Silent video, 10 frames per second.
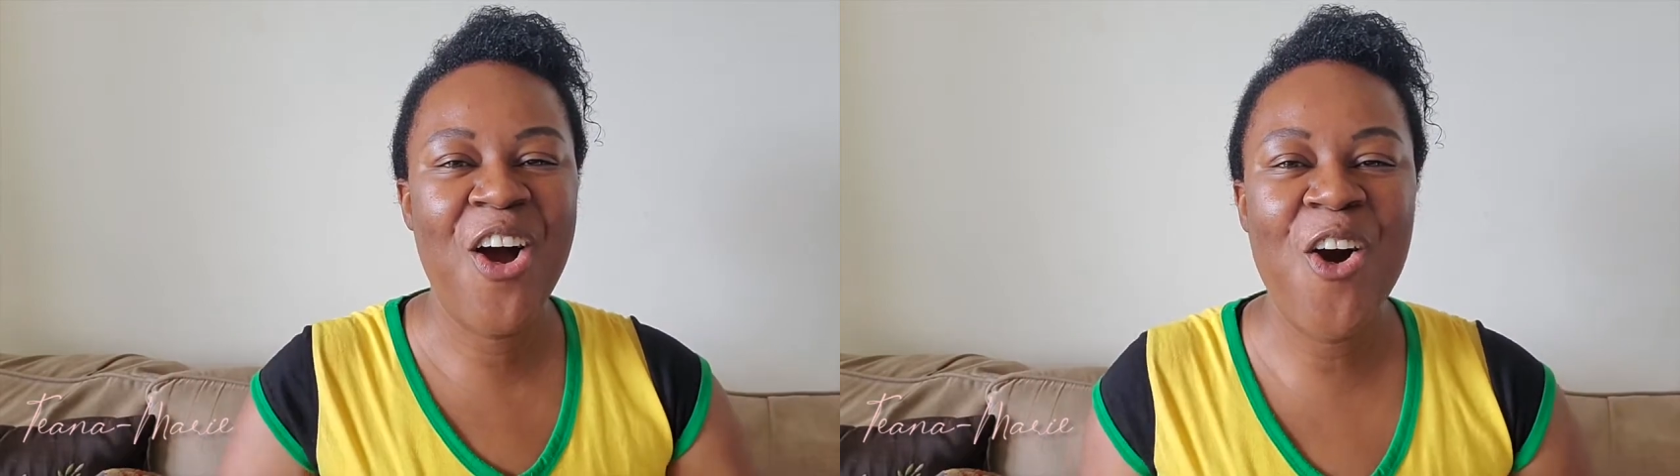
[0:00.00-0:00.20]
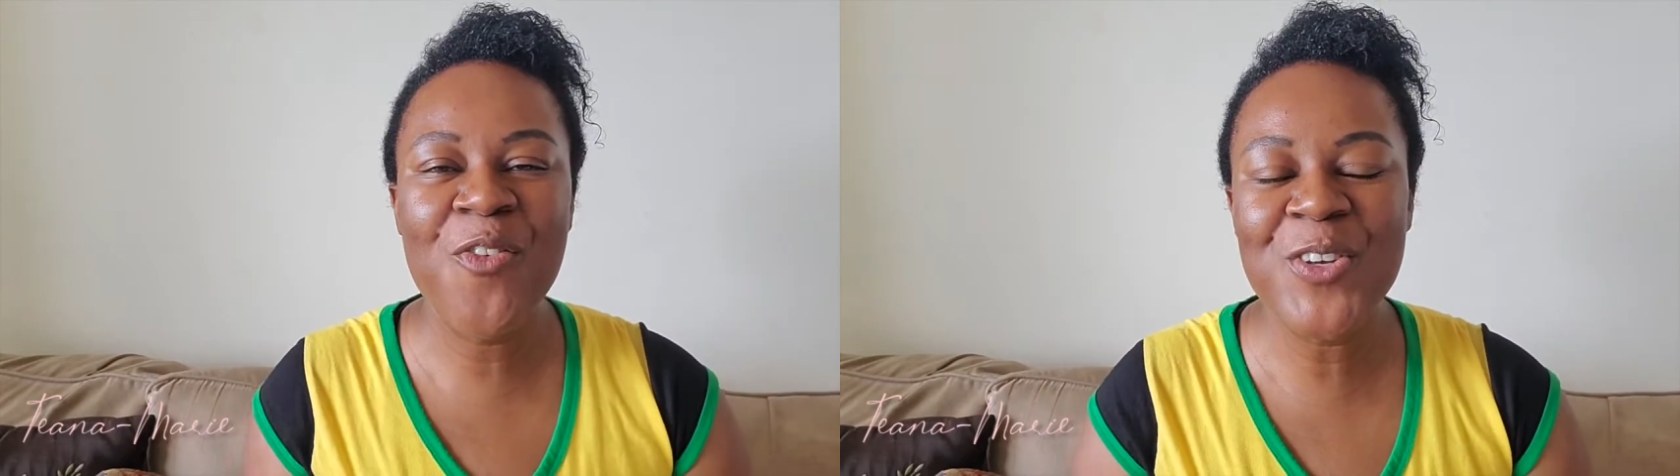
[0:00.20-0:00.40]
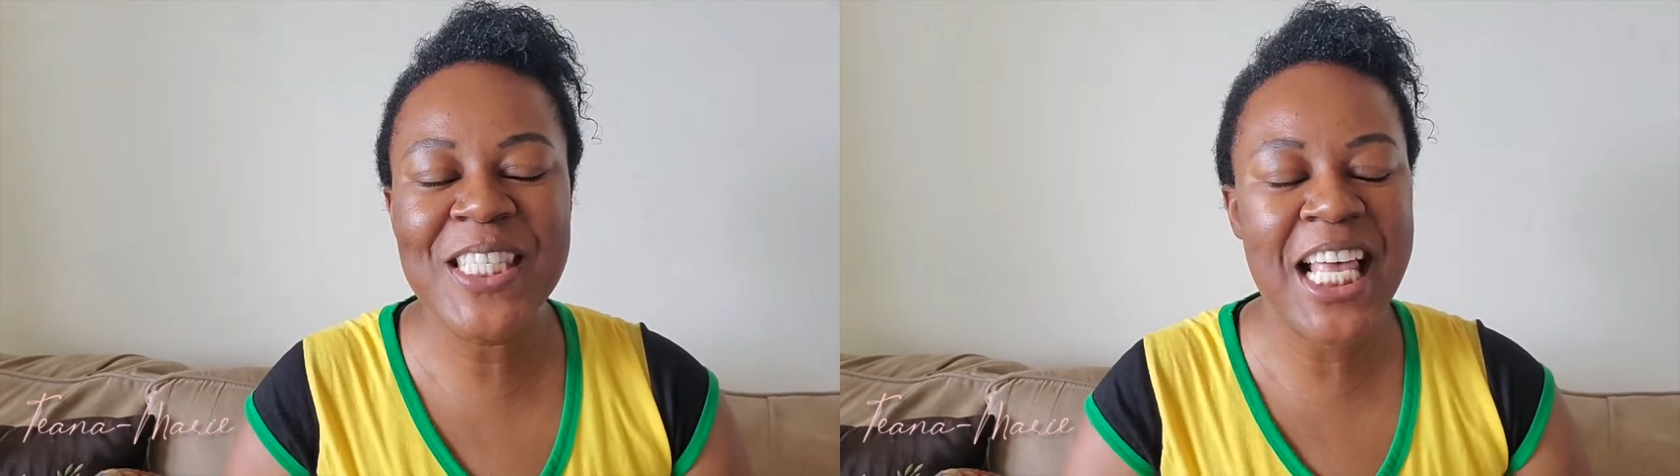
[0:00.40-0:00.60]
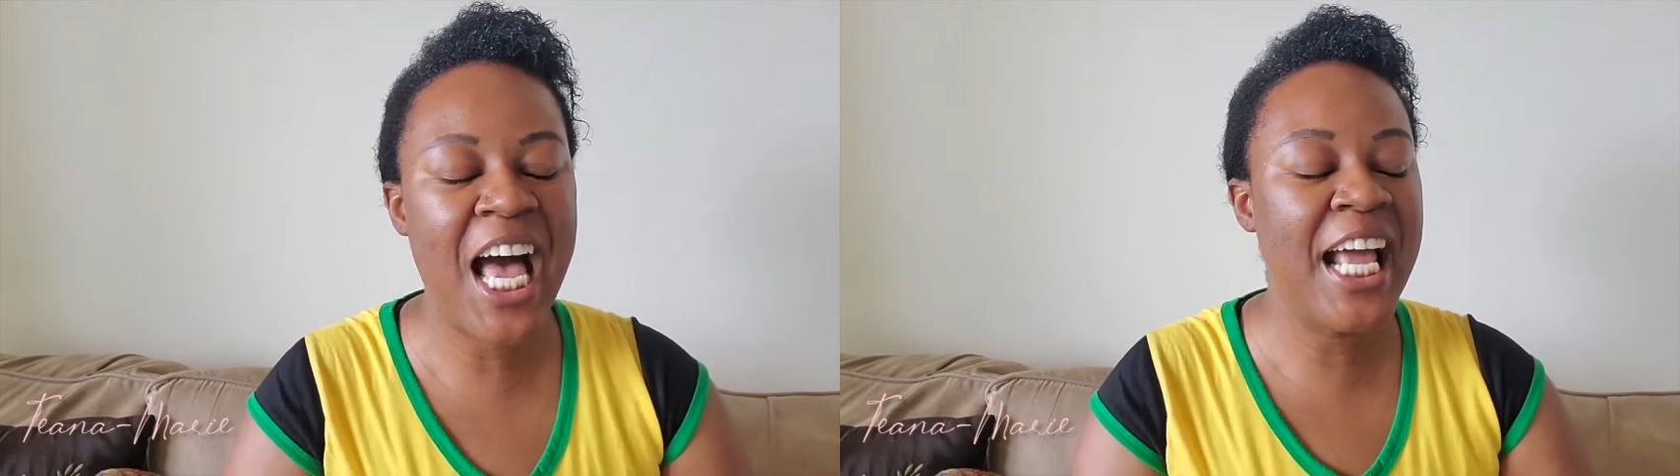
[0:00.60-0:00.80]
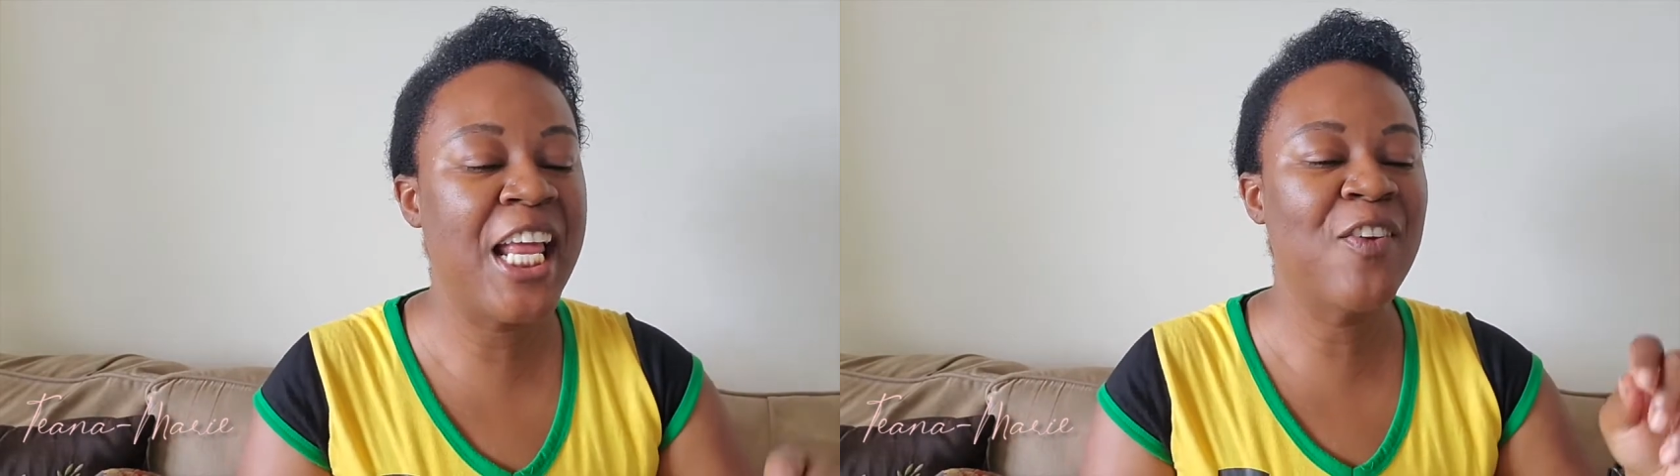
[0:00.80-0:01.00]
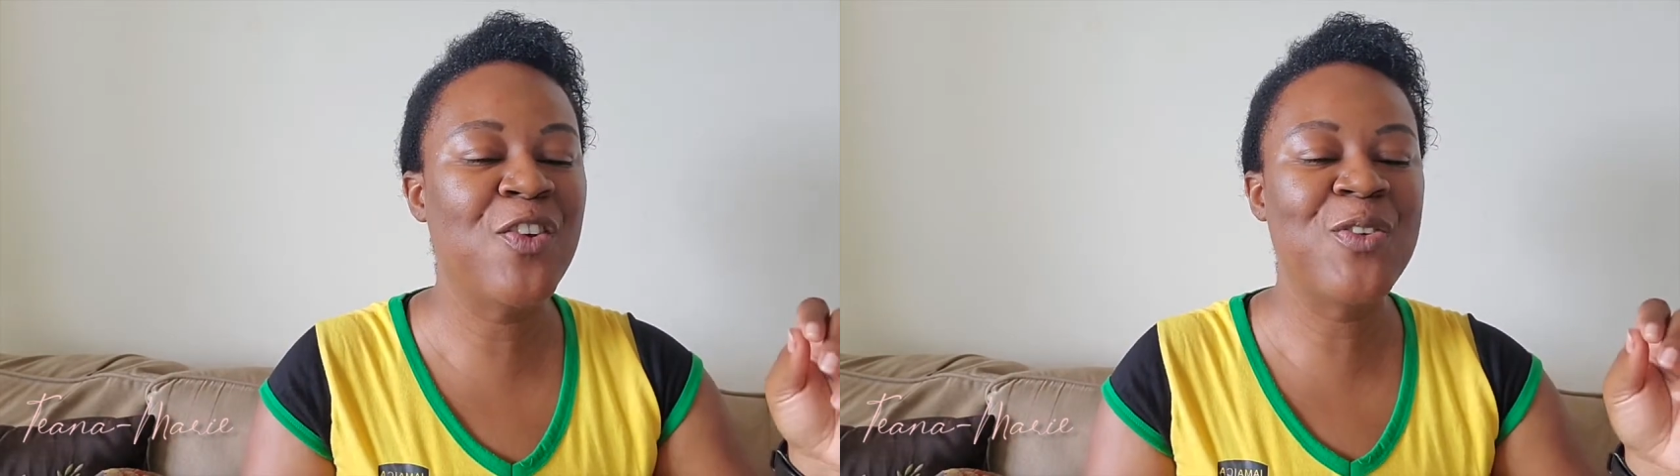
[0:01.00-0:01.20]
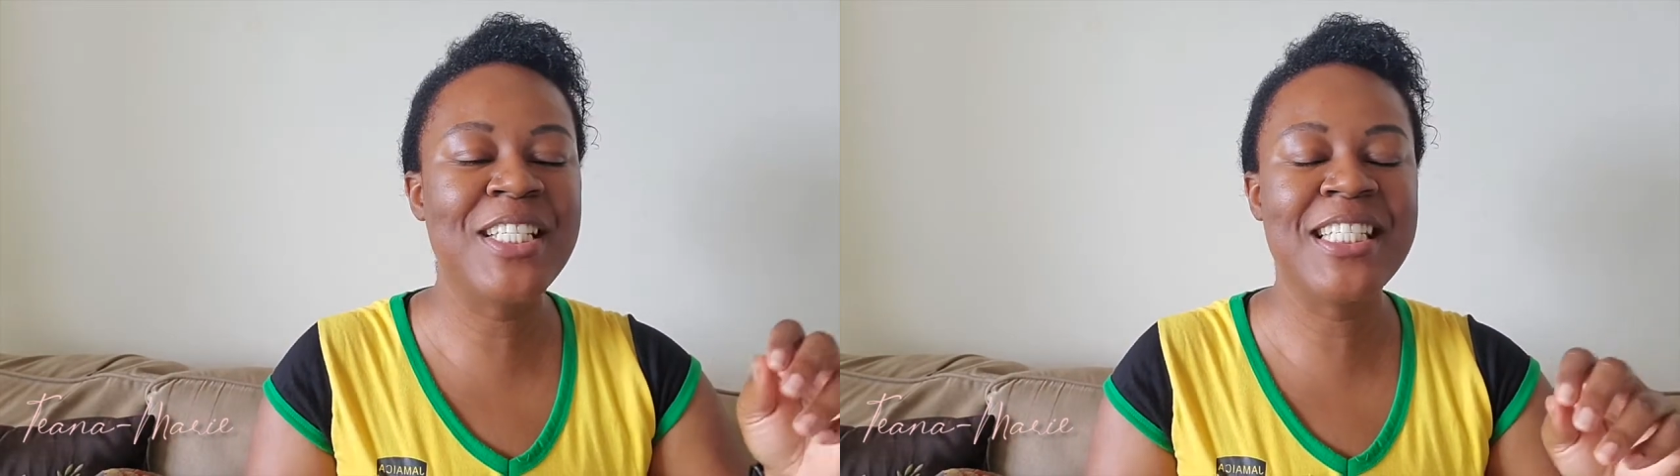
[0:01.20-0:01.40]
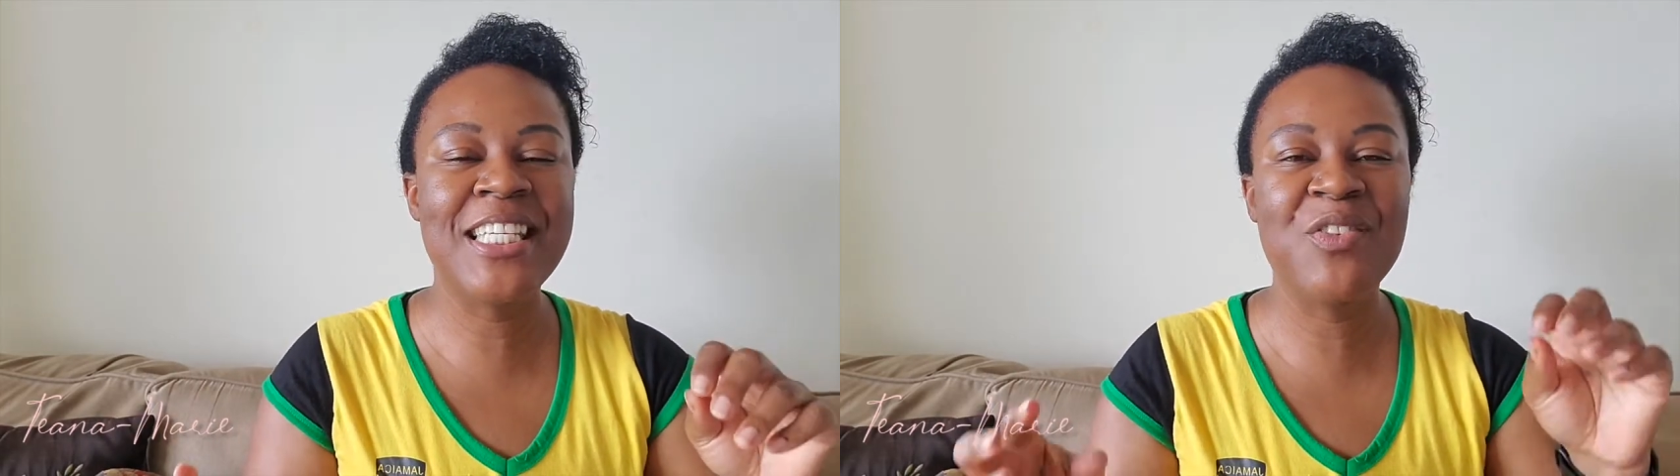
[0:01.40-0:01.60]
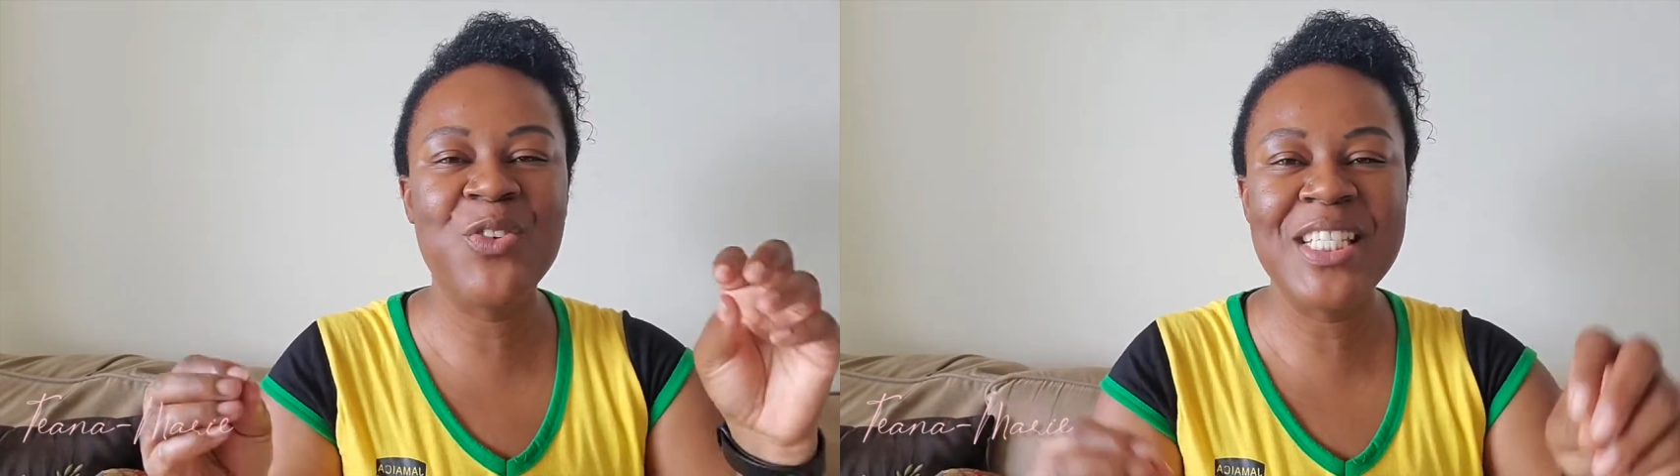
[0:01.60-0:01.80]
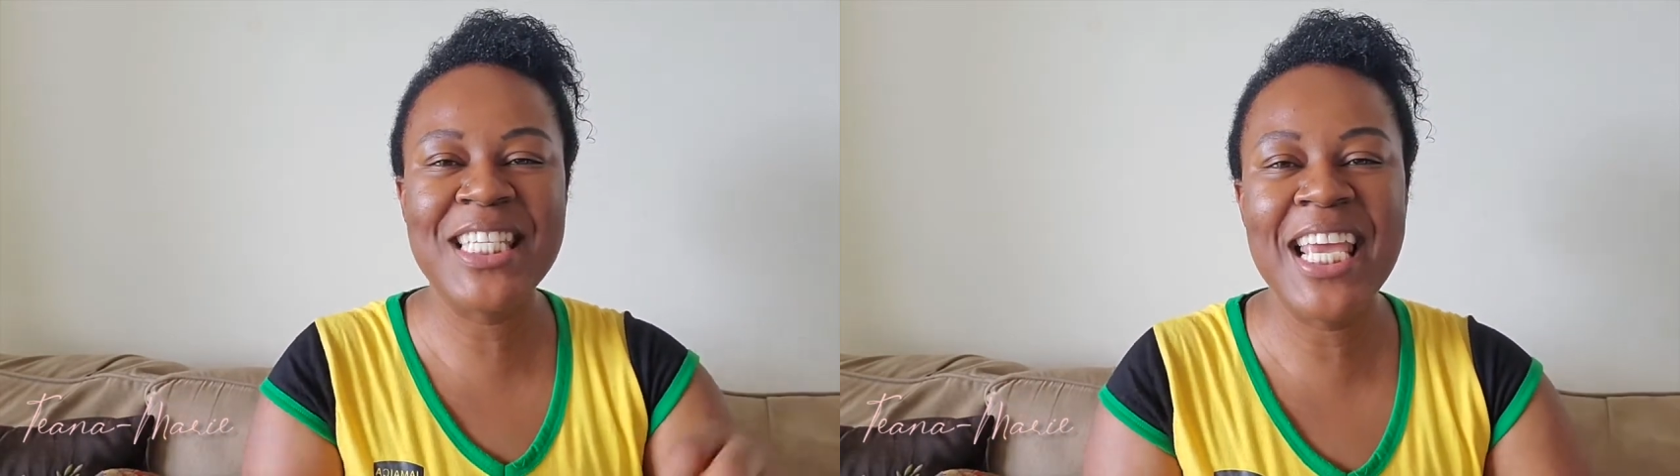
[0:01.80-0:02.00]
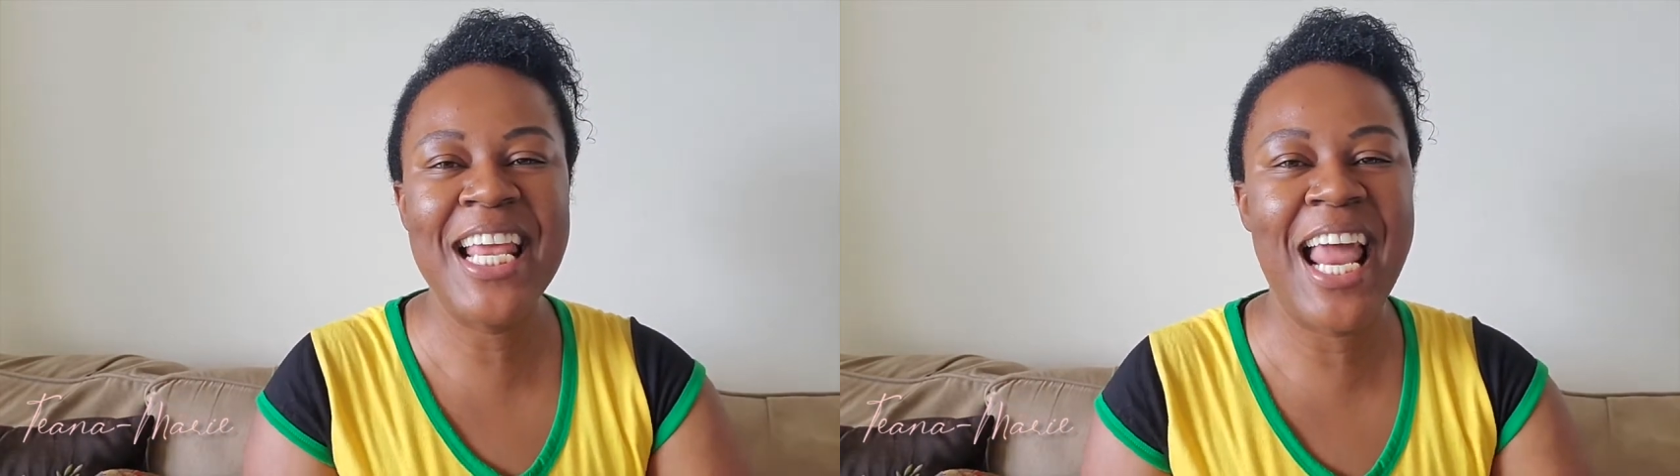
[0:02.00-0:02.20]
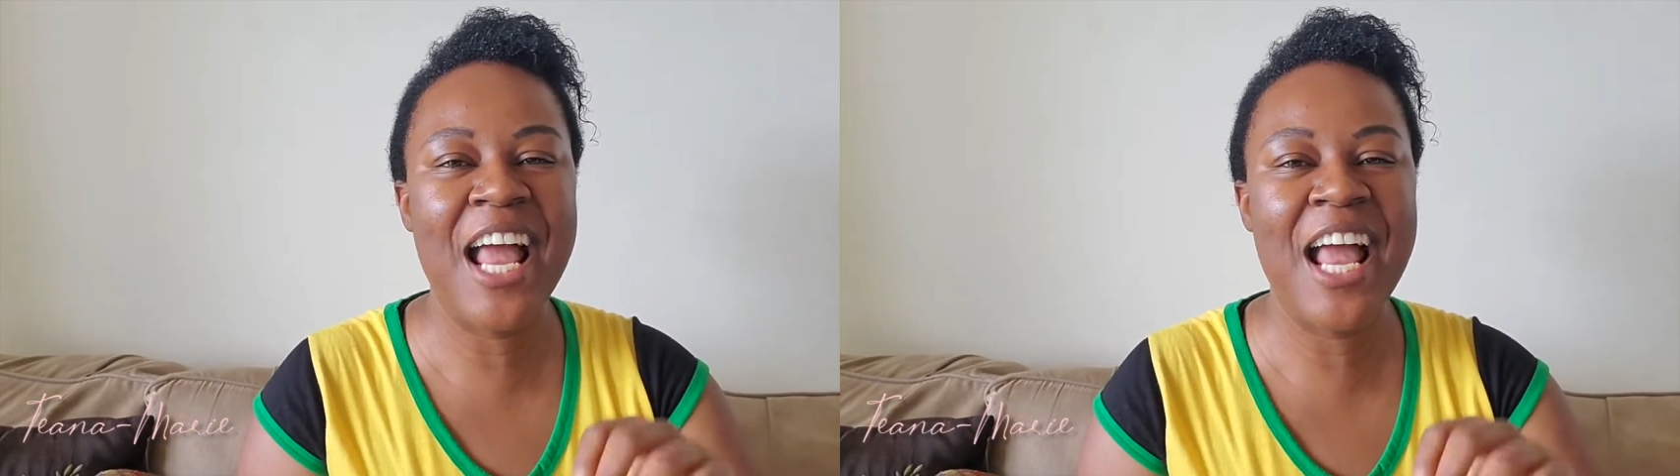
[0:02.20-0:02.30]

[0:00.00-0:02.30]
Hope you saw it. If you did,